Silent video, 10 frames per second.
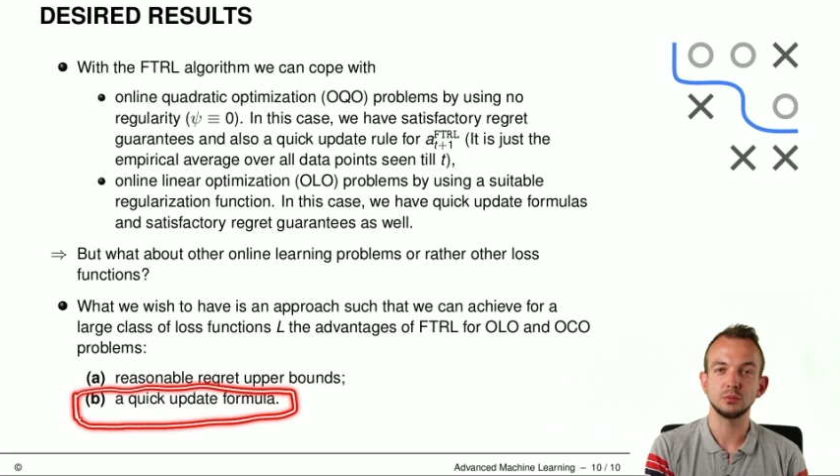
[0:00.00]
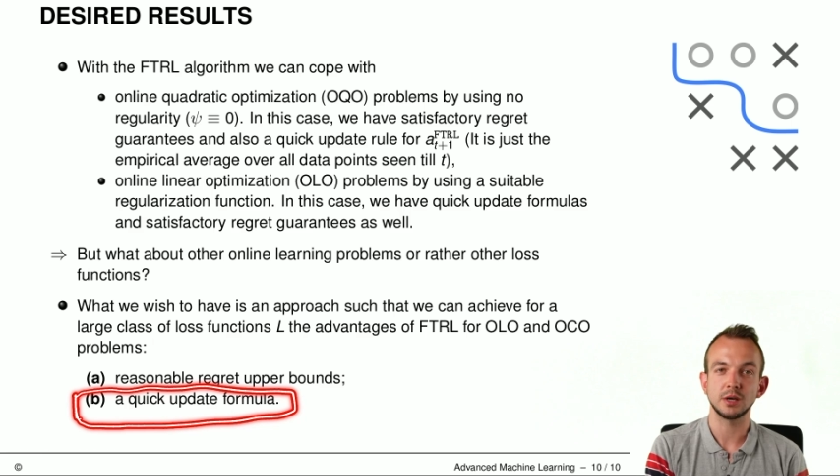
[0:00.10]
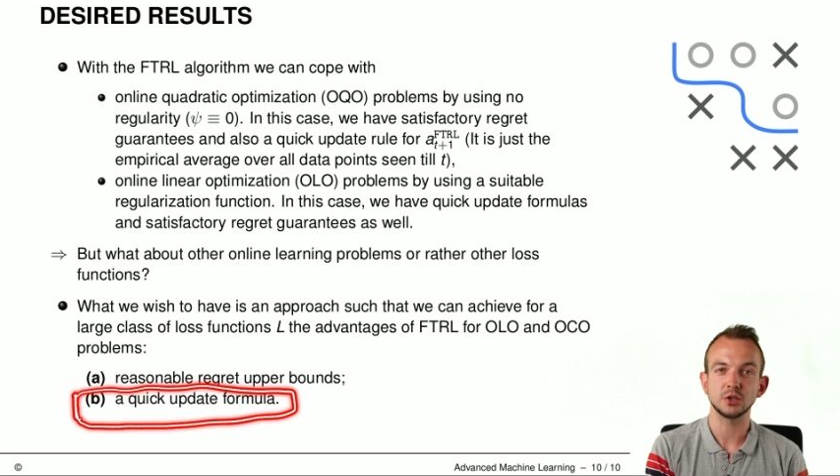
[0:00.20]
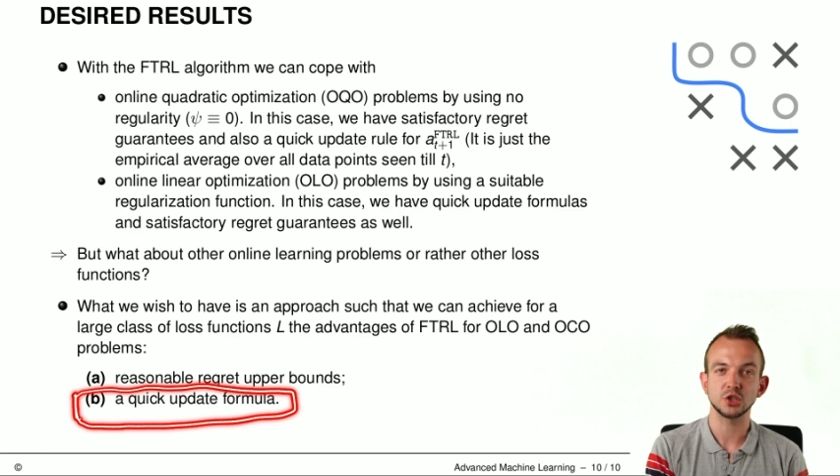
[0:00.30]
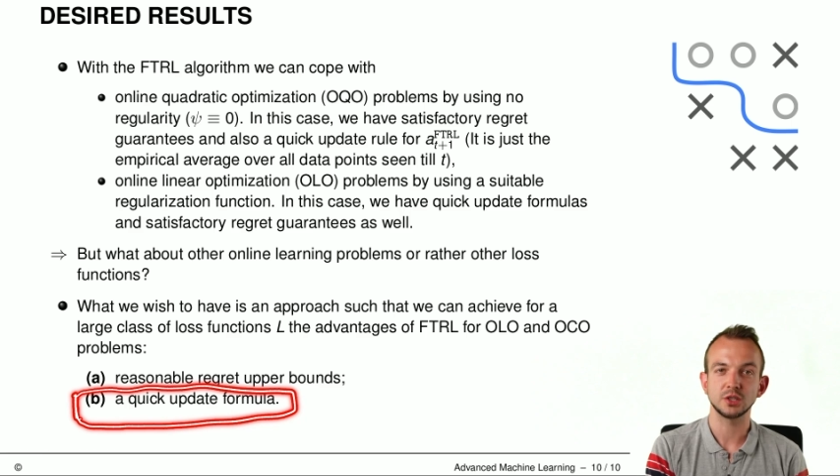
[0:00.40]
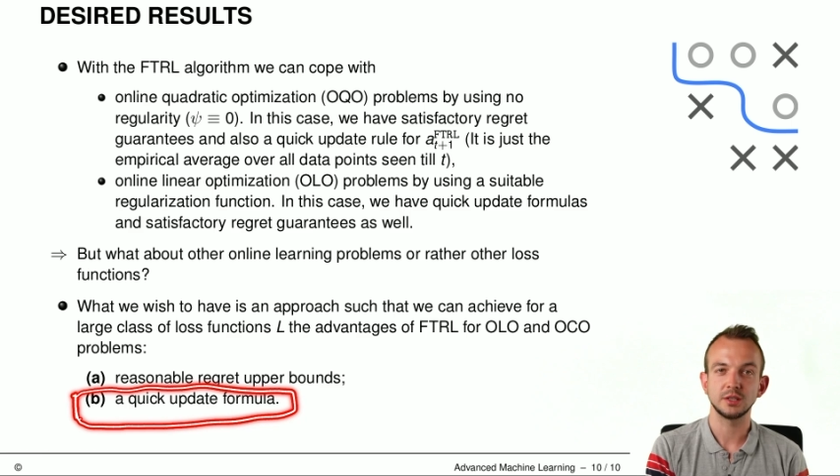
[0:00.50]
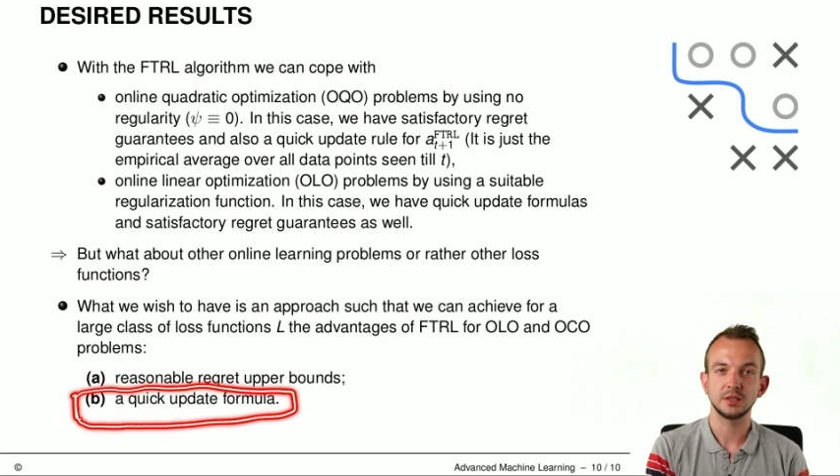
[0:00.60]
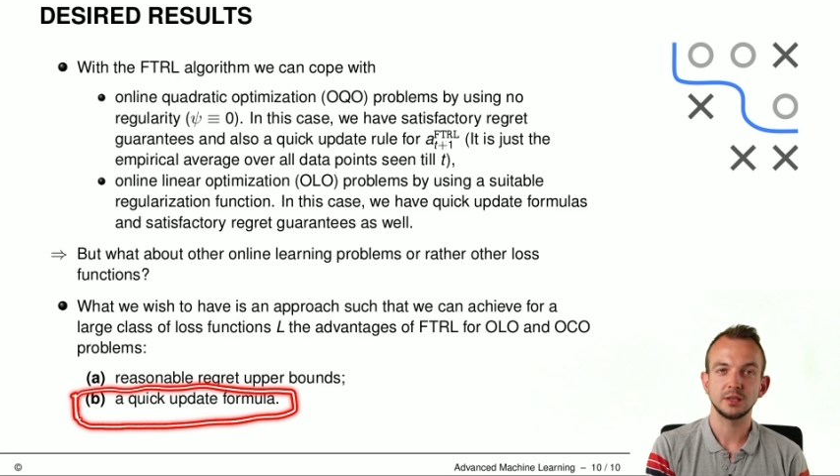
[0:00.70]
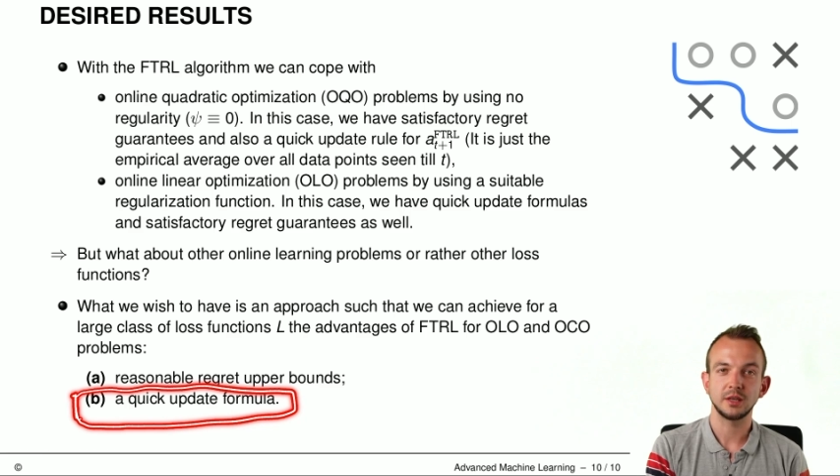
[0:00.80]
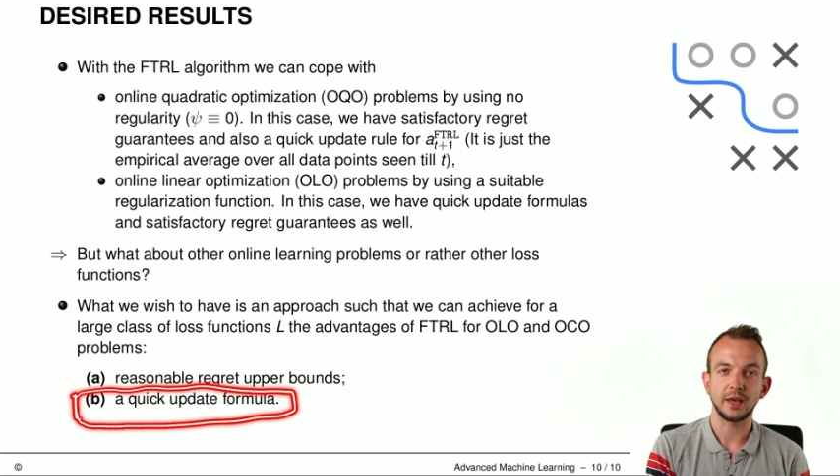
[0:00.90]
much
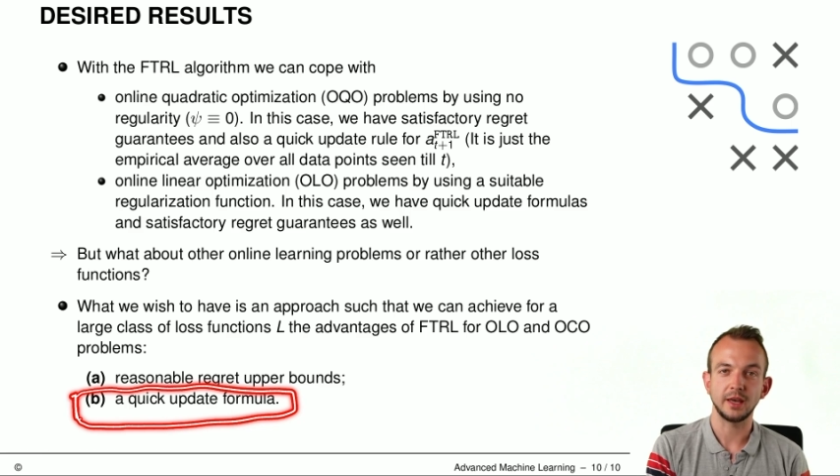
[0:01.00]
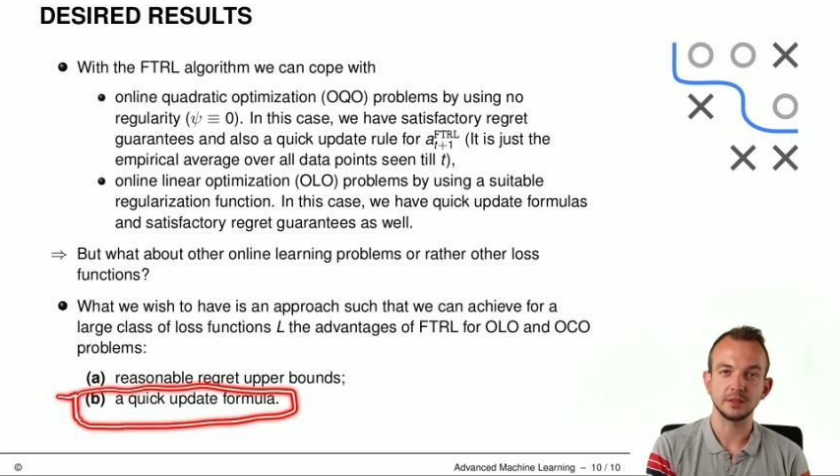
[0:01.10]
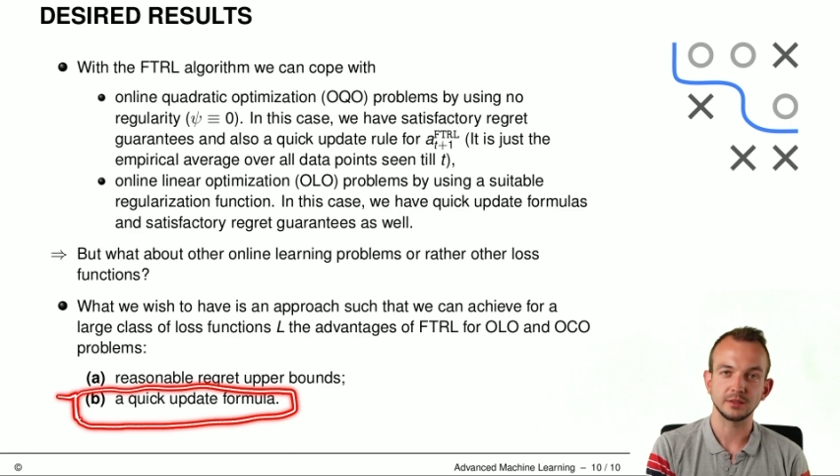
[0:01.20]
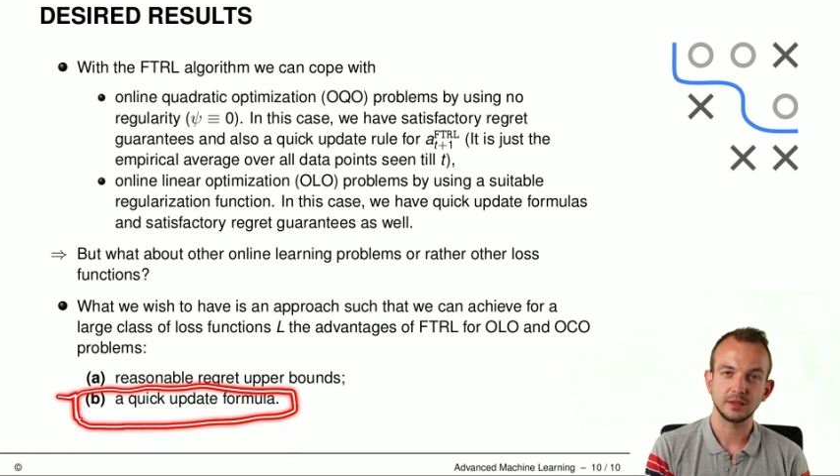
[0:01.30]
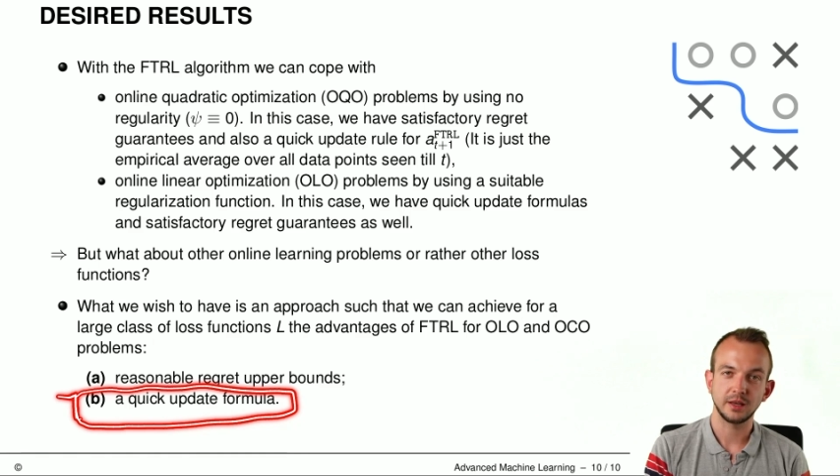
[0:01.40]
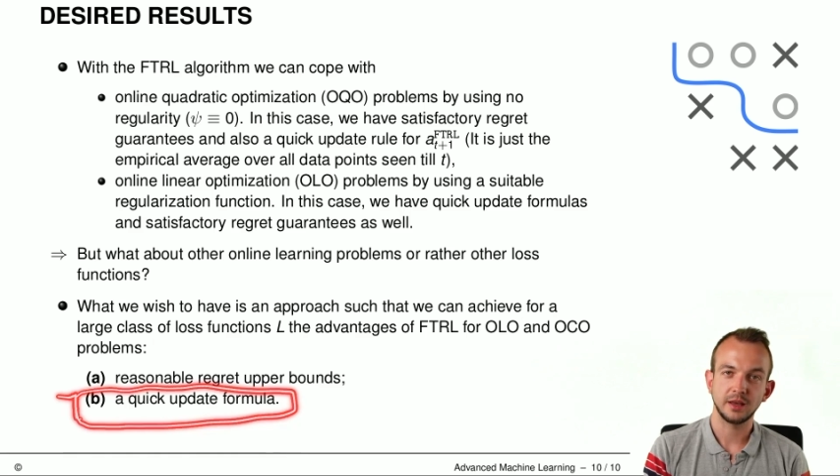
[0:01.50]
and